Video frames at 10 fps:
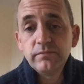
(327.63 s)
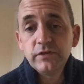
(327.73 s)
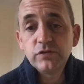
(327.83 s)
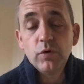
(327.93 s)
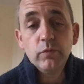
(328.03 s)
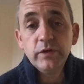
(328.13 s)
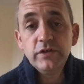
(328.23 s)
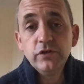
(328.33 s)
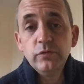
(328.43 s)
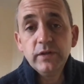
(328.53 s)
It's what we
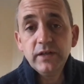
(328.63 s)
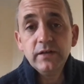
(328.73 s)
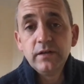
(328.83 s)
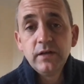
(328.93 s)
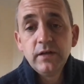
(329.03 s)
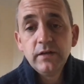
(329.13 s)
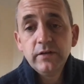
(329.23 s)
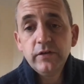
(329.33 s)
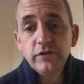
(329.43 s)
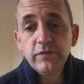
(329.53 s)
do with it
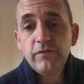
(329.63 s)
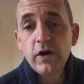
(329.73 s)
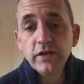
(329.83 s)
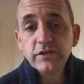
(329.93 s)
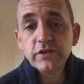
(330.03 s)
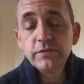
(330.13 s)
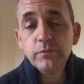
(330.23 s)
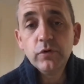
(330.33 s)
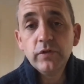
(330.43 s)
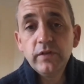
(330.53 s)
that defines us
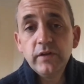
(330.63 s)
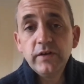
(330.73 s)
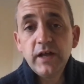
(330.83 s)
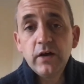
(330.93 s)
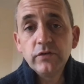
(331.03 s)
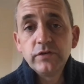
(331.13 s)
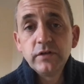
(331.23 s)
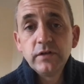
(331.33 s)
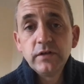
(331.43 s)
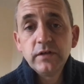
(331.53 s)
more than the doubt
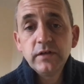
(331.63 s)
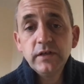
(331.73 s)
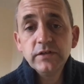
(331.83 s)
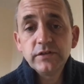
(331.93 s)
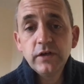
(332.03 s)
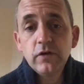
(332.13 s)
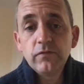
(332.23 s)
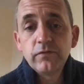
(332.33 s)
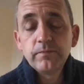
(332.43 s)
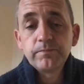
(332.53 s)

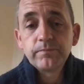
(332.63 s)
itself.